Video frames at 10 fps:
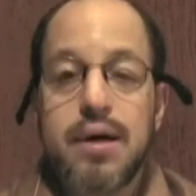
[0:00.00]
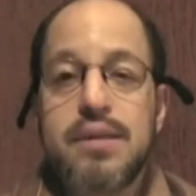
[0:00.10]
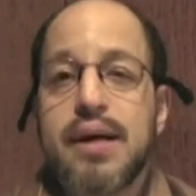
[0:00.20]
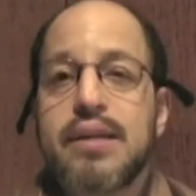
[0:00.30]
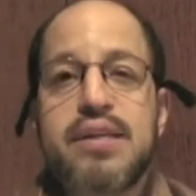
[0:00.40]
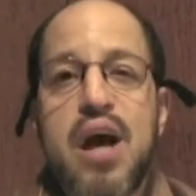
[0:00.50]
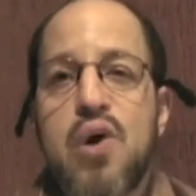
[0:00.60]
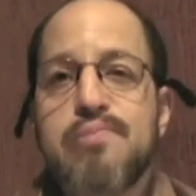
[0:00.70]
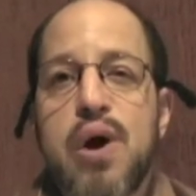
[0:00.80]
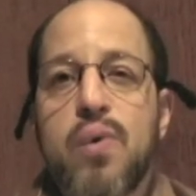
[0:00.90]
Little
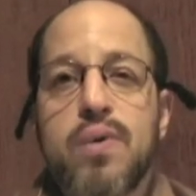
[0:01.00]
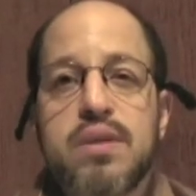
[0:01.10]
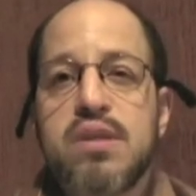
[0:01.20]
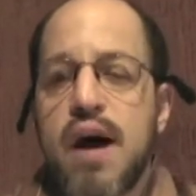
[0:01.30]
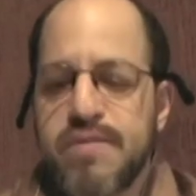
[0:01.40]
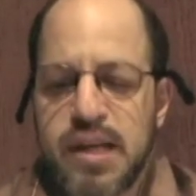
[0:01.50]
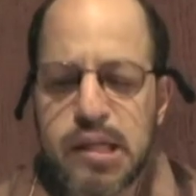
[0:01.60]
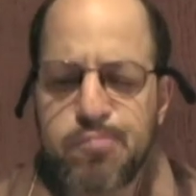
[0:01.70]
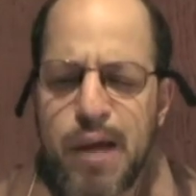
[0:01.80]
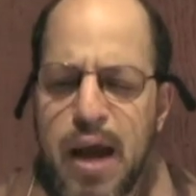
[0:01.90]
Yomo loved
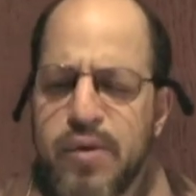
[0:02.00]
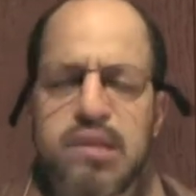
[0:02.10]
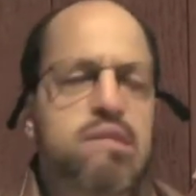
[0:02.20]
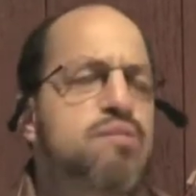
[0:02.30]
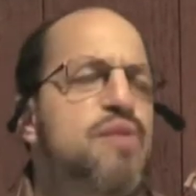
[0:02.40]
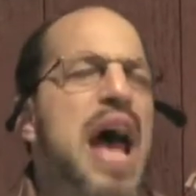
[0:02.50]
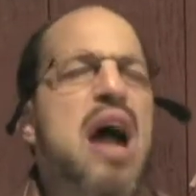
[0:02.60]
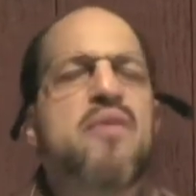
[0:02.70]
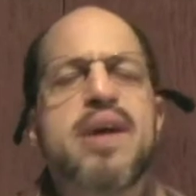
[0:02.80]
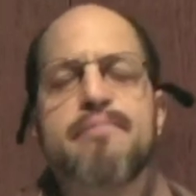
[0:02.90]
his parents
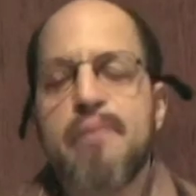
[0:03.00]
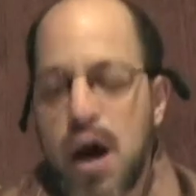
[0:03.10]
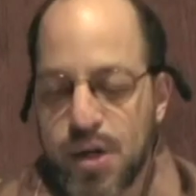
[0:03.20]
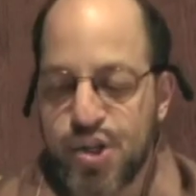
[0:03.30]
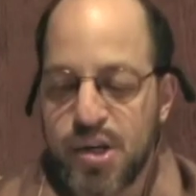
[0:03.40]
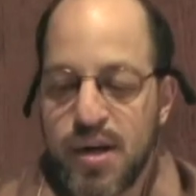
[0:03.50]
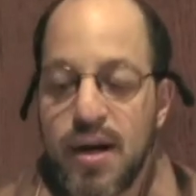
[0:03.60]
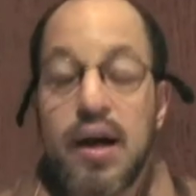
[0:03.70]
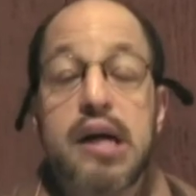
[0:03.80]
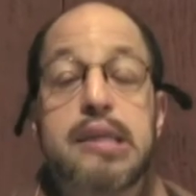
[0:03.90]
very much,
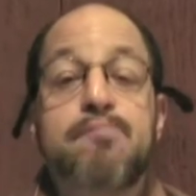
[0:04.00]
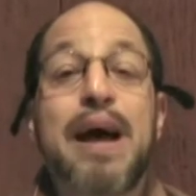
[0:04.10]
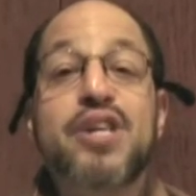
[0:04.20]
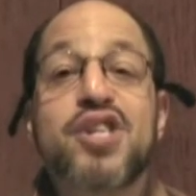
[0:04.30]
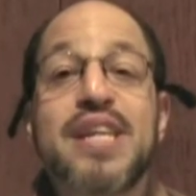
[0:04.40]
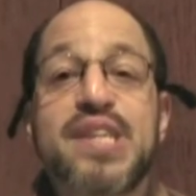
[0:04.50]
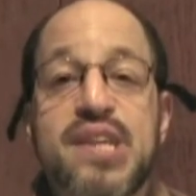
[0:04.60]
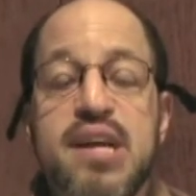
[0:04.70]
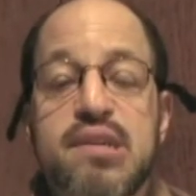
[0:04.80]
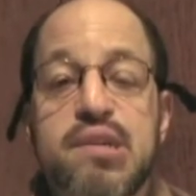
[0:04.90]
especially
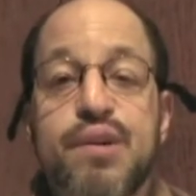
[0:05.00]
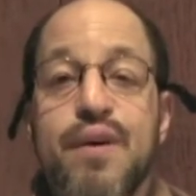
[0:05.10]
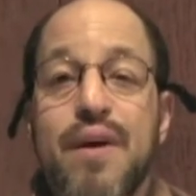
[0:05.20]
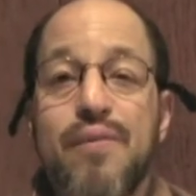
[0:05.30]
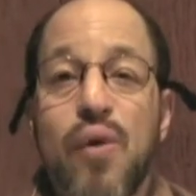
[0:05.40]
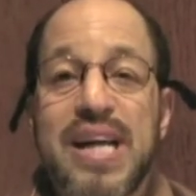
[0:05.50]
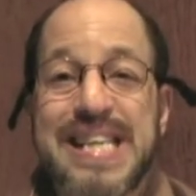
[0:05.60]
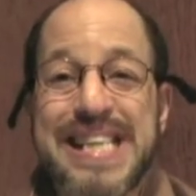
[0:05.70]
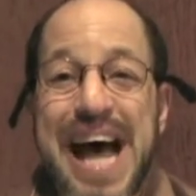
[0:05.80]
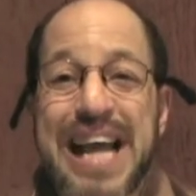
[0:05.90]
since, for
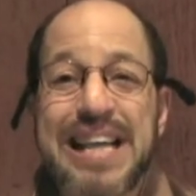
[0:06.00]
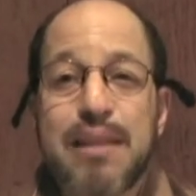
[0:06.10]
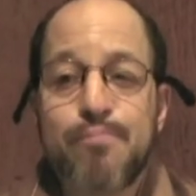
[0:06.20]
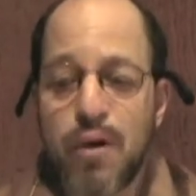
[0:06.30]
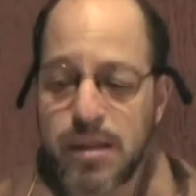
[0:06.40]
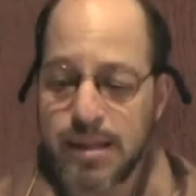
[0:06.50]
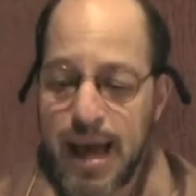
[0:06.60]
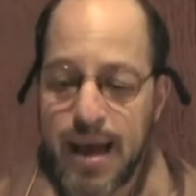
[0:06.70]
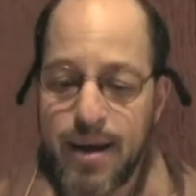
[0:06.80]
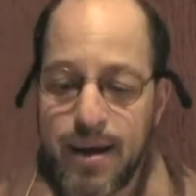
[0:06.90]
his ninth
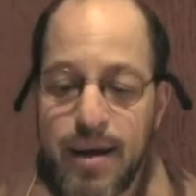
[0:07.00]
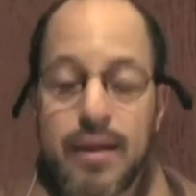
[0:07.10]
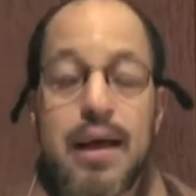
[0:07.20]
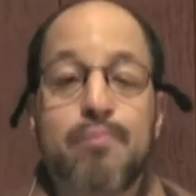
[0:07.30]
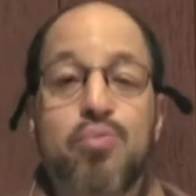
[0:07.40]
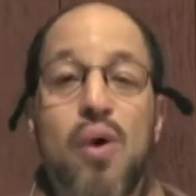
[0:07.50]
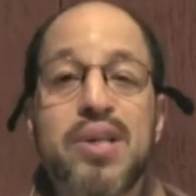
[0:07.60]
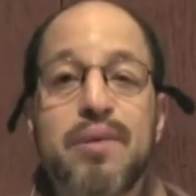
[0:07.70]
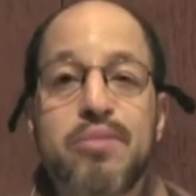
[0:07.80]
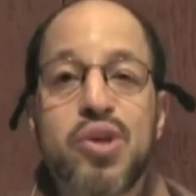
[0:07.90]
birthday, they brought
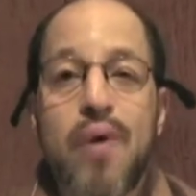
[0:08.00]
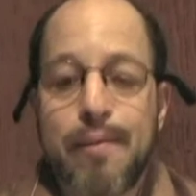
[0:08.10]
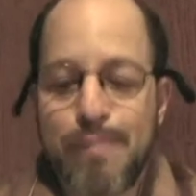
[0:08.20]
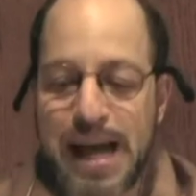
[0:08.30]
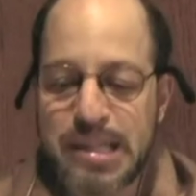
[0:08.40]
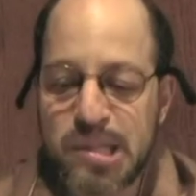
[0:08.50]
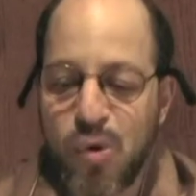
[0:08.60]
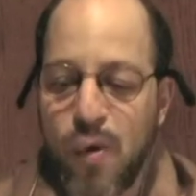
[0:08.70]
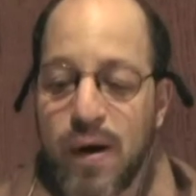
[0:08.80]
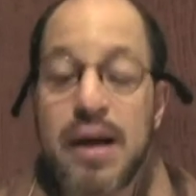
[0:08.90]
him to a pet
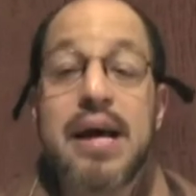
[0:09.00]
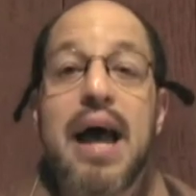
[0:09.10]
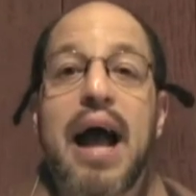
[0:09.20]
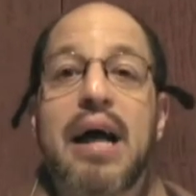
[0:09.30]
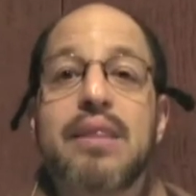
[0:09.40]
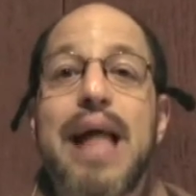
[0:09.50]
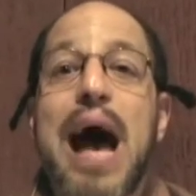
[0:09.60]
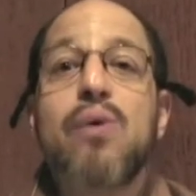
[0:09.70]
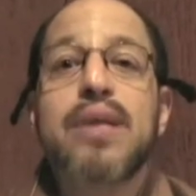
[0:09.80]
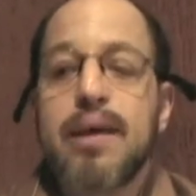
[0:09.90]
store and
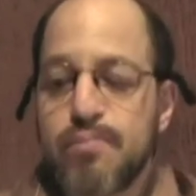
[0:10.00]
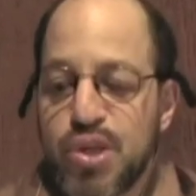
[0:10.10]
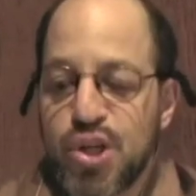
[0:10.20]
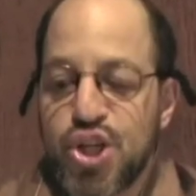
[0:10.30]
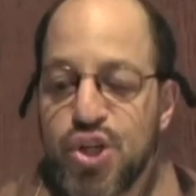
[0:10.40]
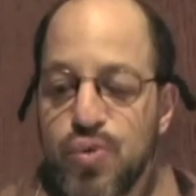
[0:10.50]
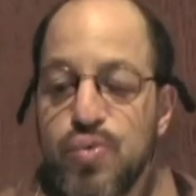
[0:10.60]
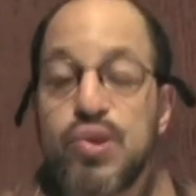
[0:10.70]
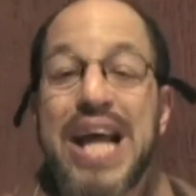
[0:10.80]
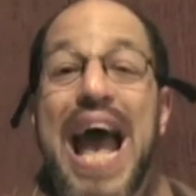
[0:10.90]
allowed him to
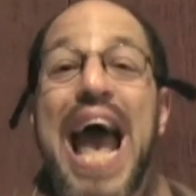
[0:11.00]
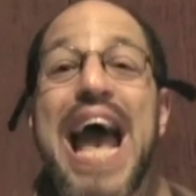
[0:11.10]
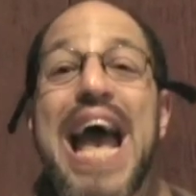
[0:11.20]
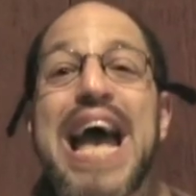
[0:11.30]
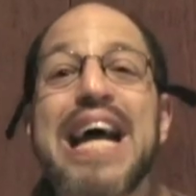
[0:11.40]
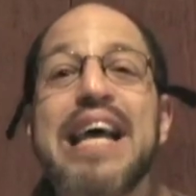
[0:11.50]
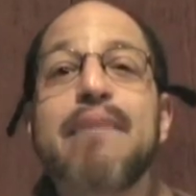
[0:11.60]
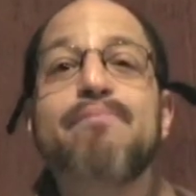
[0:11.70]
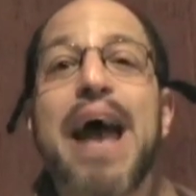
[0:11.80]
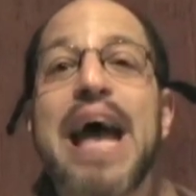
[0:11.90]
choose
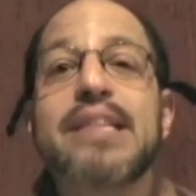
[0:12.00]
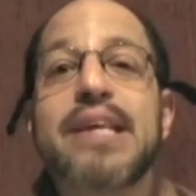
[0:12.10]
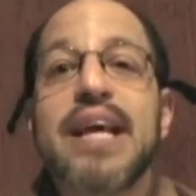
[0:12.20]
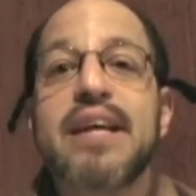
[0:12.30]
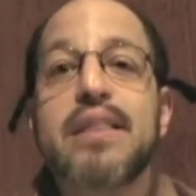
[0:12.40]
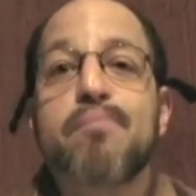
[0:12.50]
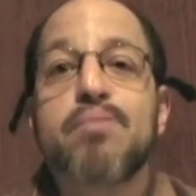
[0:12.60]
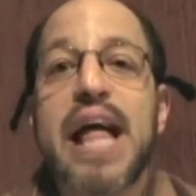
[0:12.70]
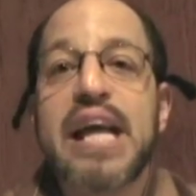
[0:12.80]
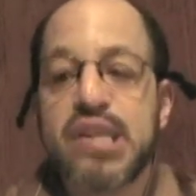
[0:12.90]
any pet in the
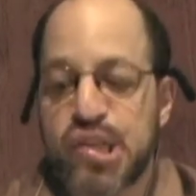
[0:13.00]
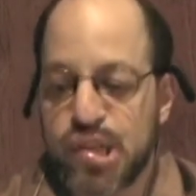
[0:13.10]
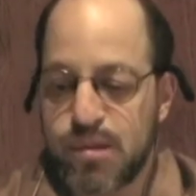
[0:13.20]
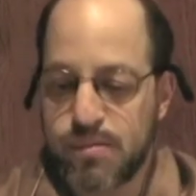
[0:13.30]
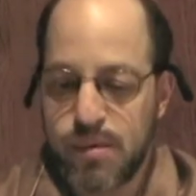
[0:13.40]
place,